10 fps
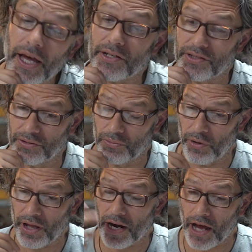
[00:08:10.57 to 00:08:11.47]
Yes,
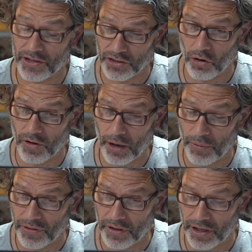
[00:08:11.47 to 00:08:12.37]
I saw that
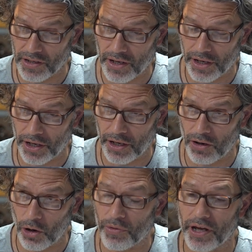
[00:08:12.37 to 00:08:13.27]
with the
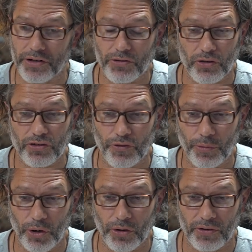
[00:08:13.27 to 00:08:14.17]
upgraded crossover
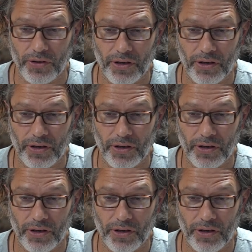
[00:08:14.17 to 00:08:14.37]
board.